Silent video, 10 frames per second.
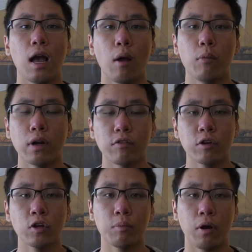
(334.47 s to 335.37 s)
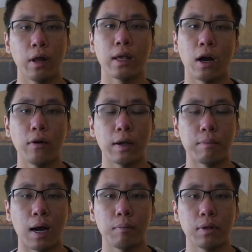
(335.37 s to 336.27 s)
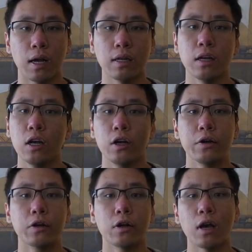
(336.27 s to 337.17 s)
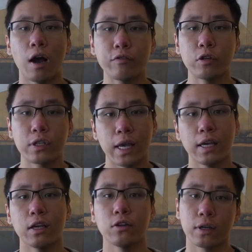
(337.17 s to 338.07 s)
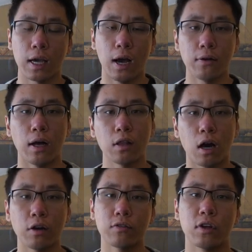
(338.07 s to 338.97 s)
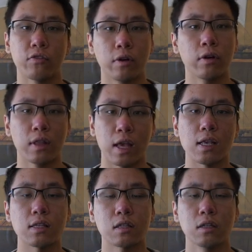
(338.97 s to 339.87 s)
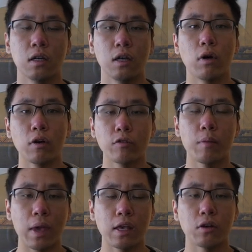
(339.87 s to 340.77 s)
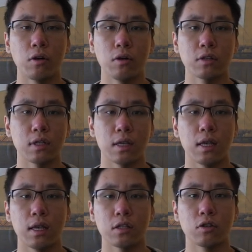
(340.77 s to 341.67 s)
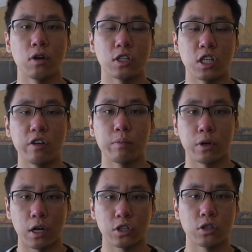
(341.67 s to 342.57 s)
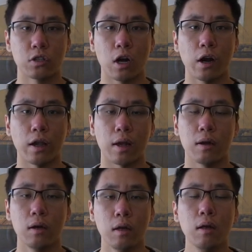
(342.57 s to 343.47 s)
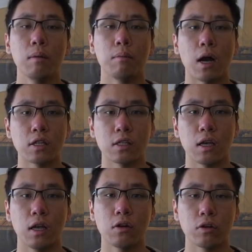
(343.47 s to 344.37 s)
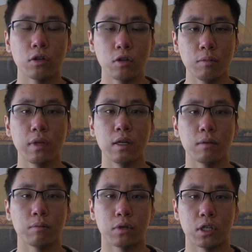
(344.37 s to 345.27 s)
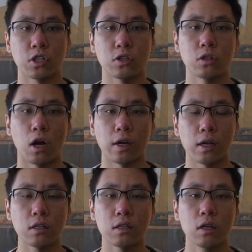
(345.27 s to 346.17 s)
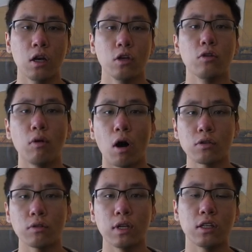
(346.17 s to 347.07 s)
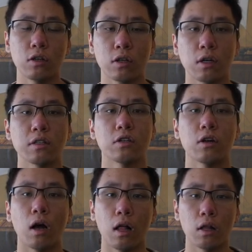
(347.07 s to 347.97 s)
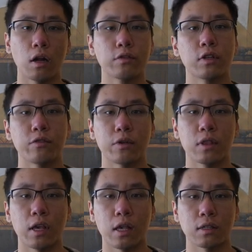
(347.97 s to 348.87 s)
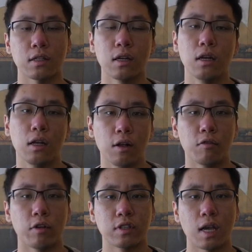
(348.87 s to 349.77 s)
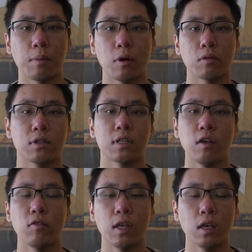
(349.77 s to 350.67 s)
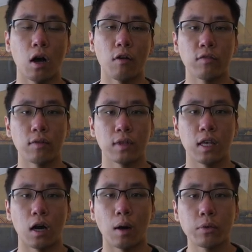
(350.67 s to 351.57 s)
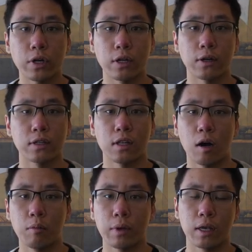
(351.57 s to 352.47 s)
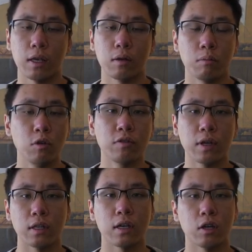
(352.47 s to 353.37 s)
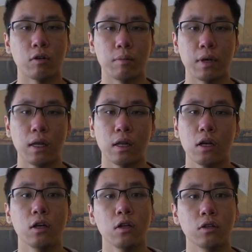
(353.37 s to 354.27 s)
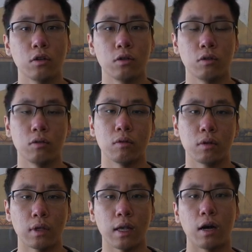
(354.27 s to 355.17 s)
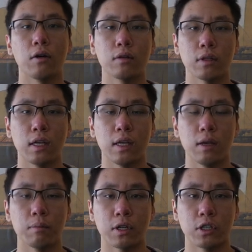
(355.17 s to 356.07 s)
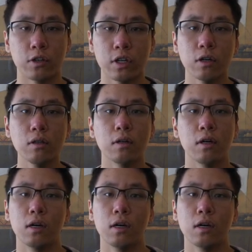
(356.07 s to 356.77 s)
And whenever you're putting out a mine plan, you're gonna have to take into account a lot of different things. One of your main goals is to achieve production target. But in order to meet production targets, you will also need to consider a lot of different things. For example, safety of the operators that will be moving the equipment to dig out the material.